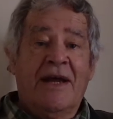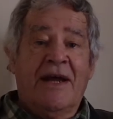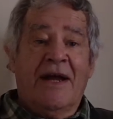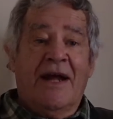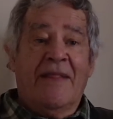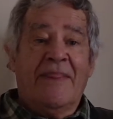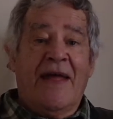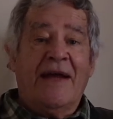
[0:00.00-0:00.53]

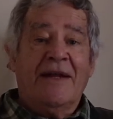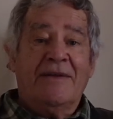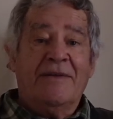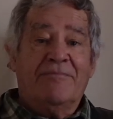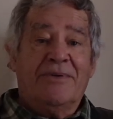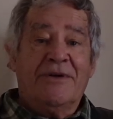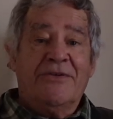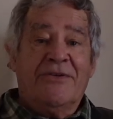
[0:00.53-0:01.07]
And that
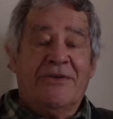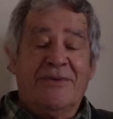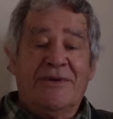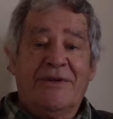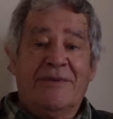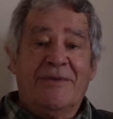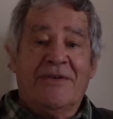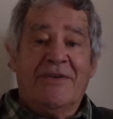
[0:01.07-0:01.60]
puts you in
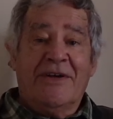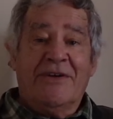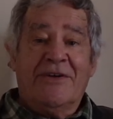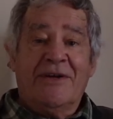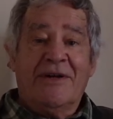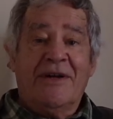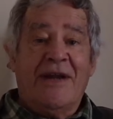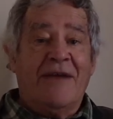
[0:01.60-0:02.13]
the
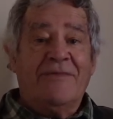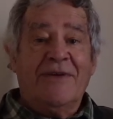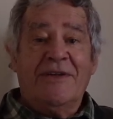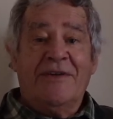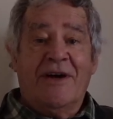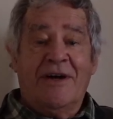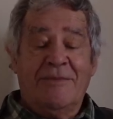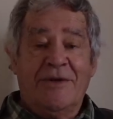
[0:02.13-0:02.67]
position, every
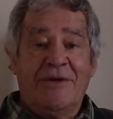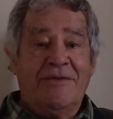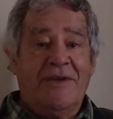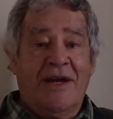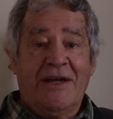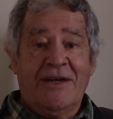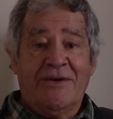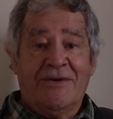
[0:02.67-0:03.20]
time you
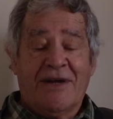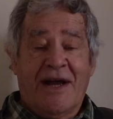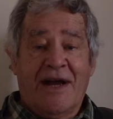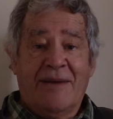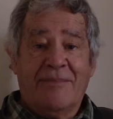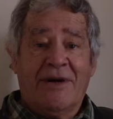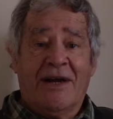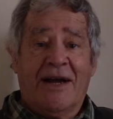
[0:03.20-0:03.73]
take your
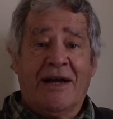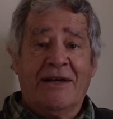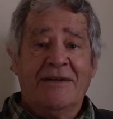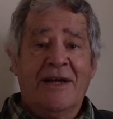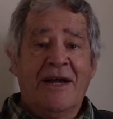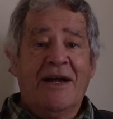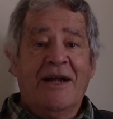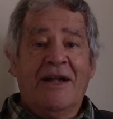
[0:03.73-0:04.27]
camera out,
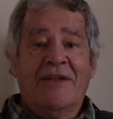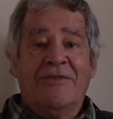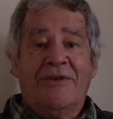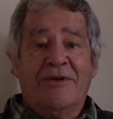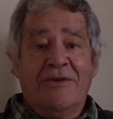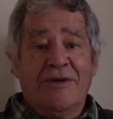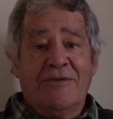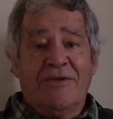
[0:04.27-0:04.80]

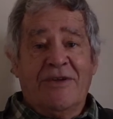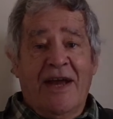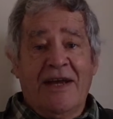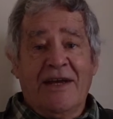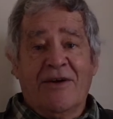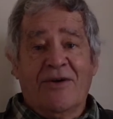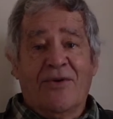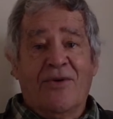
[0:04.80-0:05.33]
do you
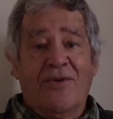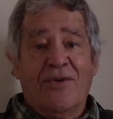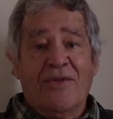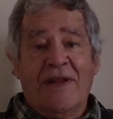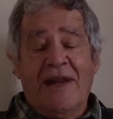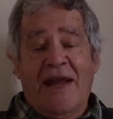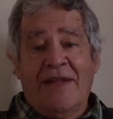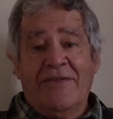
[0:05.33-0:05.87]
take all the
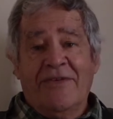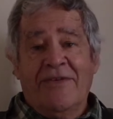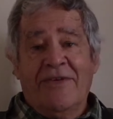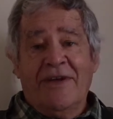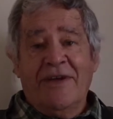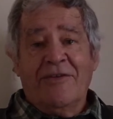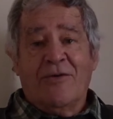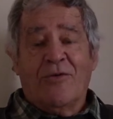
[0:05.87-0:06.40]

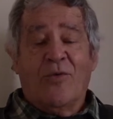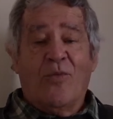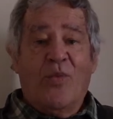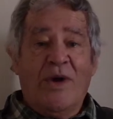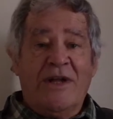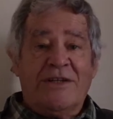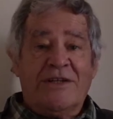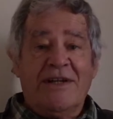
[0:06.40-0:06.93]
lenses, or
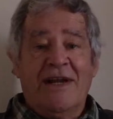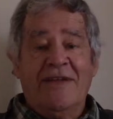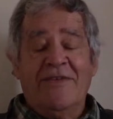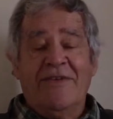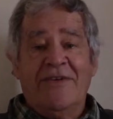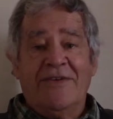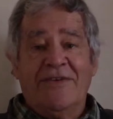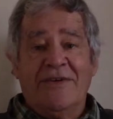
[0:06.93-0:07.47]
which
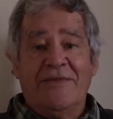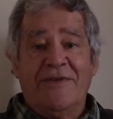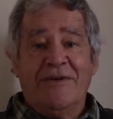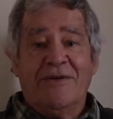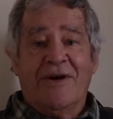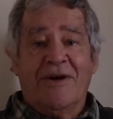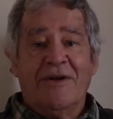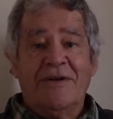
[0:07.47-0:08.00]
lenses have you
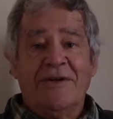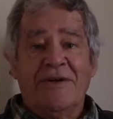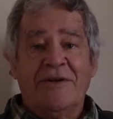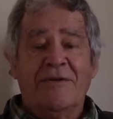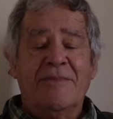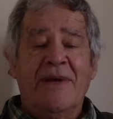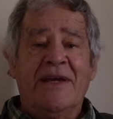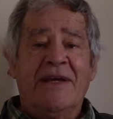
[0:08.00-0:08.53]
got?
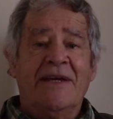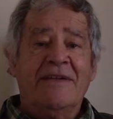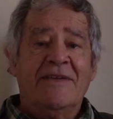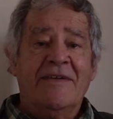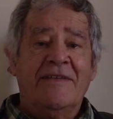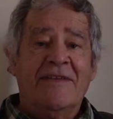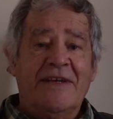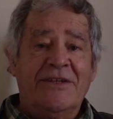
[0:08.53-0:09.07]
You're making
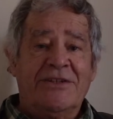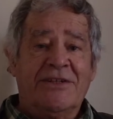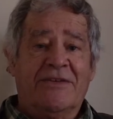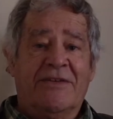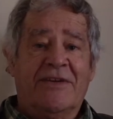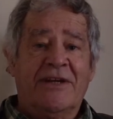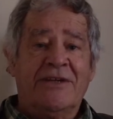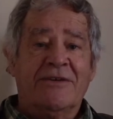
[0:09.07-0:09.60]

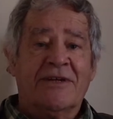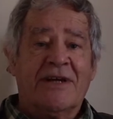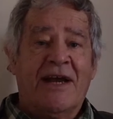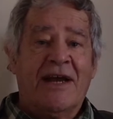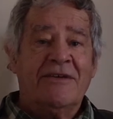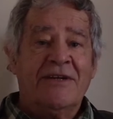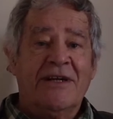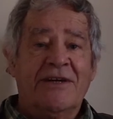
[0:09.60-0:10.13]
decisions and you're
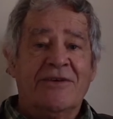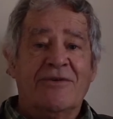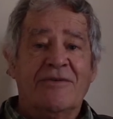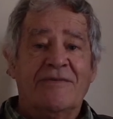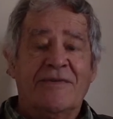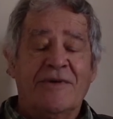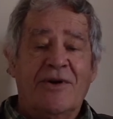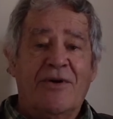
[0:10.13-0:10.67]
carrying an
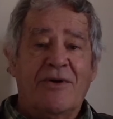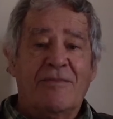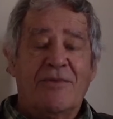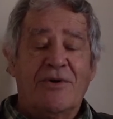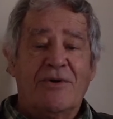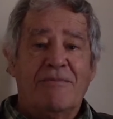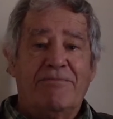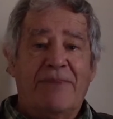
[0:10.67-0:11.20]
awful lot
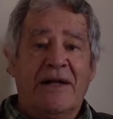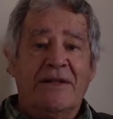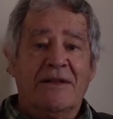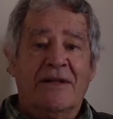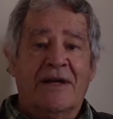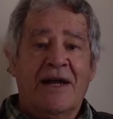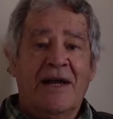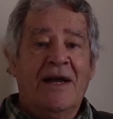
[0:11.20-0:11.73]
more
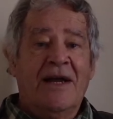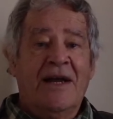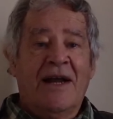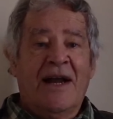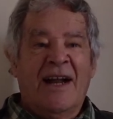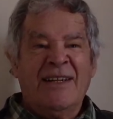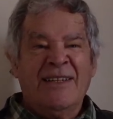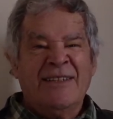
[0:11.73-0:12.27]
bulk.
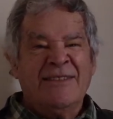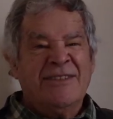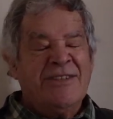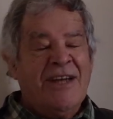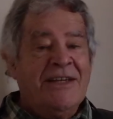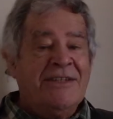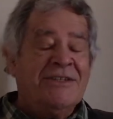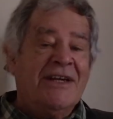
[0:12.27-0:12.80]
And
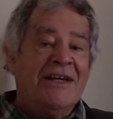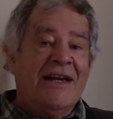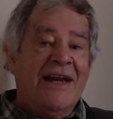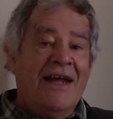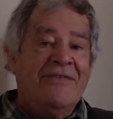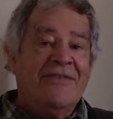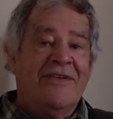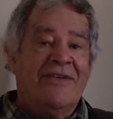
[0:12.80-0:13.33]
changing
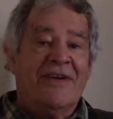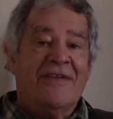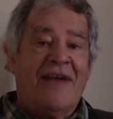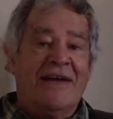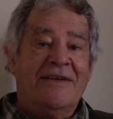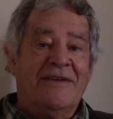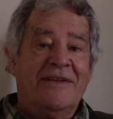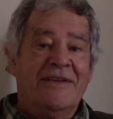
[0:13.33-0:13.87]
lenses
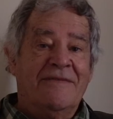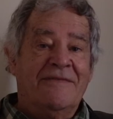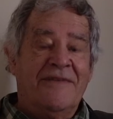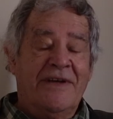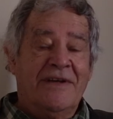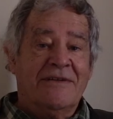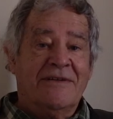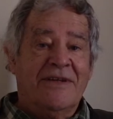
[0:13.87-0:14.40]
out in the
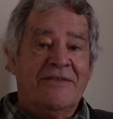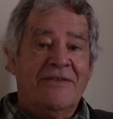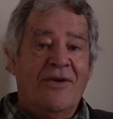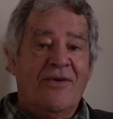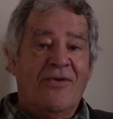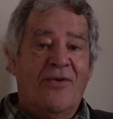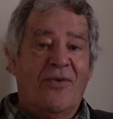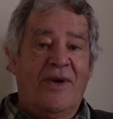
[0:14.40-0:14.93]
field is not
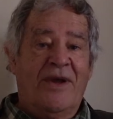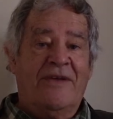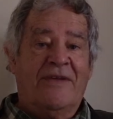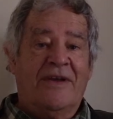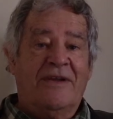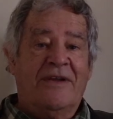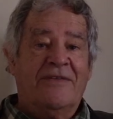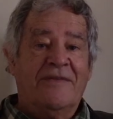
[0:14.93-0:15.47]
always,
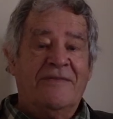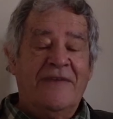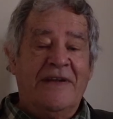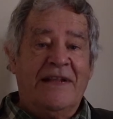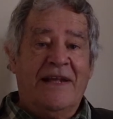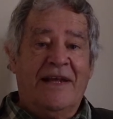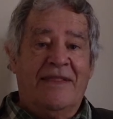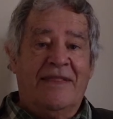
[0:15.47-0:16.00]
it's a
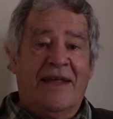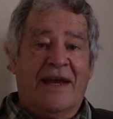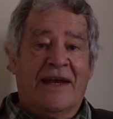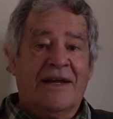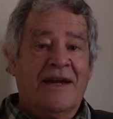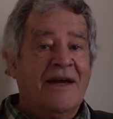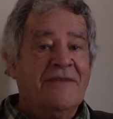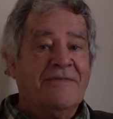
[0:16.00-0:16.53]
fiddly thing,
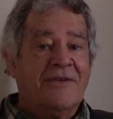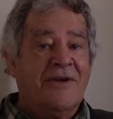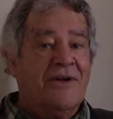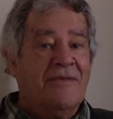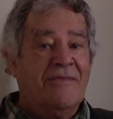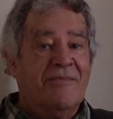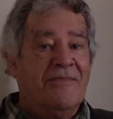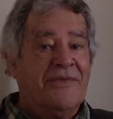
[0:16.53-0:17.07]
and I've
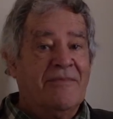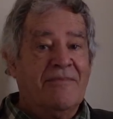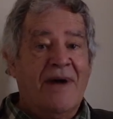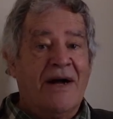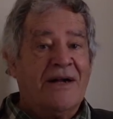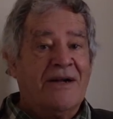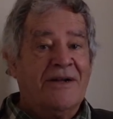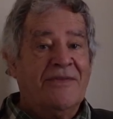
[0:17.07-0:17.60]
got
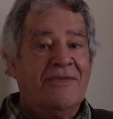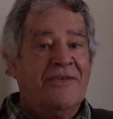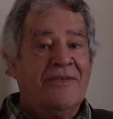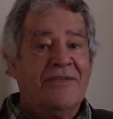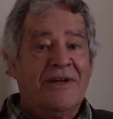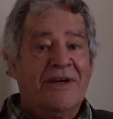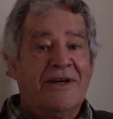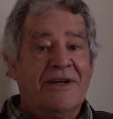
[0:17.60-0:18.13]
muck and
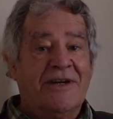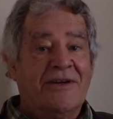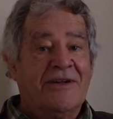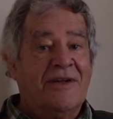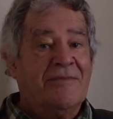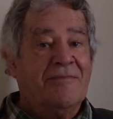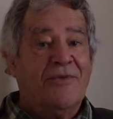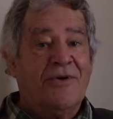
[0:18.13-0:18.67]
dirt
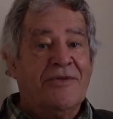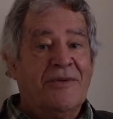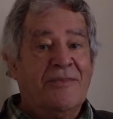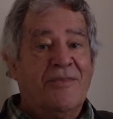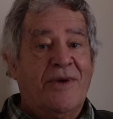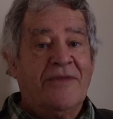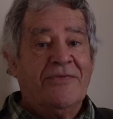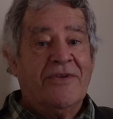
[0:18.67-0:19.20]
and more than
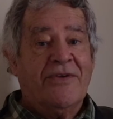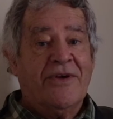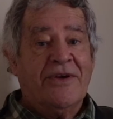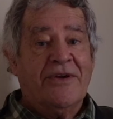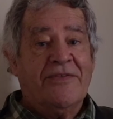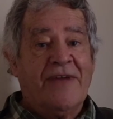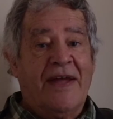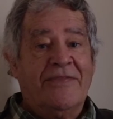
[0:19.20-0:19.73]
once on
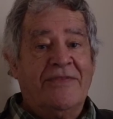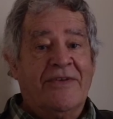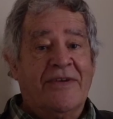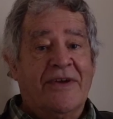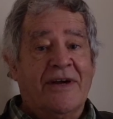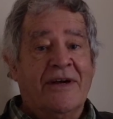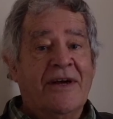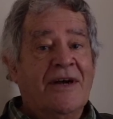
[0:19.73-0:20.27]
a
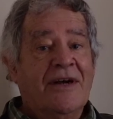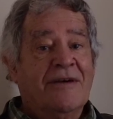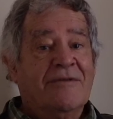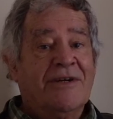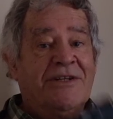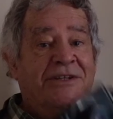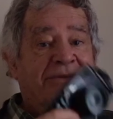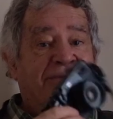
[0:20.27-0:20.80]
sensor,
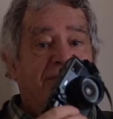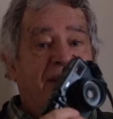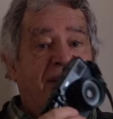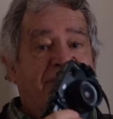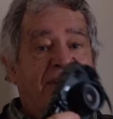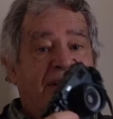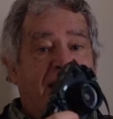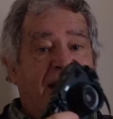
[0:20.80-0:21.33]
which you'll
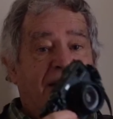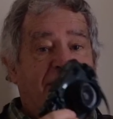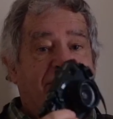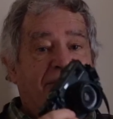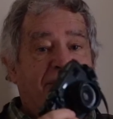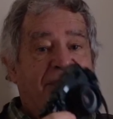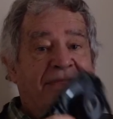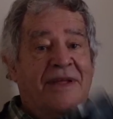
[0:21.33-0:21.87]
never get
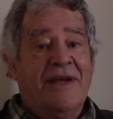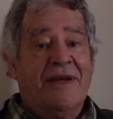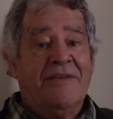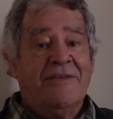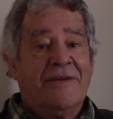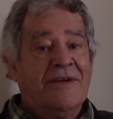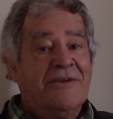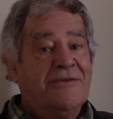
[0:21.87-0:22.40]
with
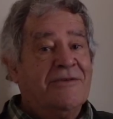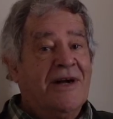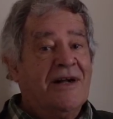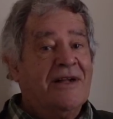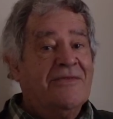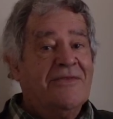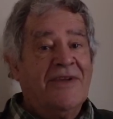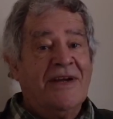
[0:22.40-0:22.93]
this because you
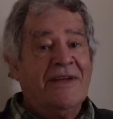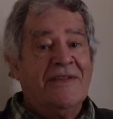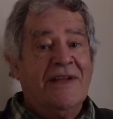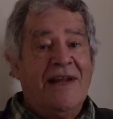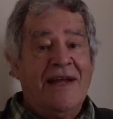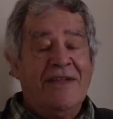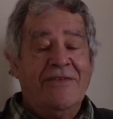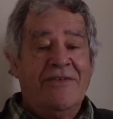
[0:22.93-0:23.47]
can't take the
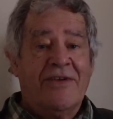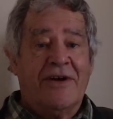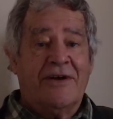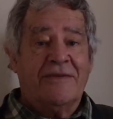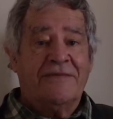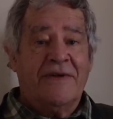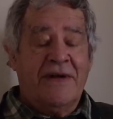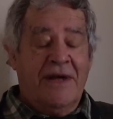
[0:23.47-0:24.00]
lens off.